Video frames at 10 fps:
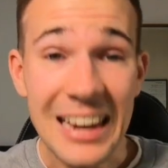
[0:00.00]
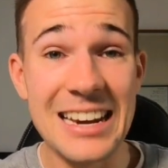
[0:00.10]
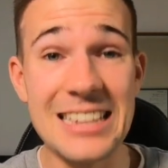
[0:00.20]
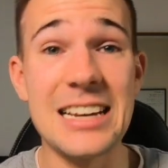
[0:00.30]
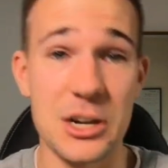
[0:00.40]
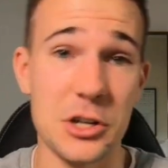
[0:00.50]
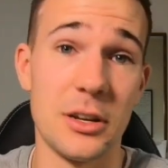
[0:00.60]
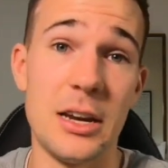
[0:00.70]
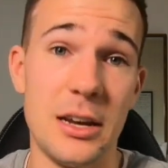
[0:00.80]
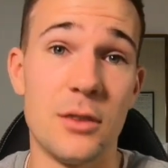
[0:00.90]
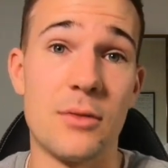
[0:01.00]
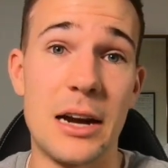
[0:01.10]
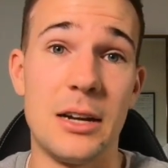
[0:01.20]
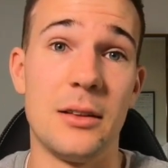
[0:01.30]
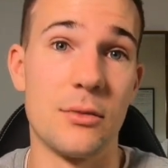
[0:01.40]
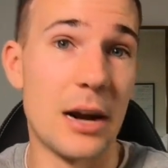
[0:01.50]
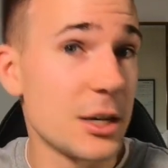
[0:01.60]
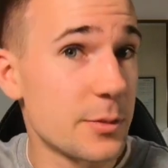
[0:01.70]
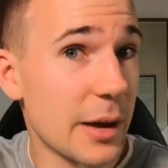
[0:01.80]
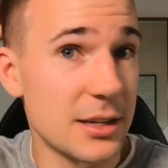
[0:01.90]
is actually in the running. The running
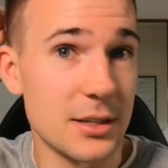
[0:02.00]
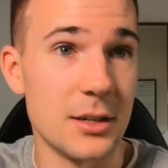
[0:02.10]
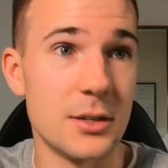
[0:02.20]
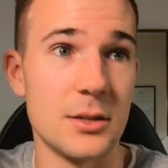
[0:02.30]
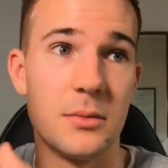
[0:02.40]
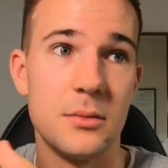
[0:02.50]
space is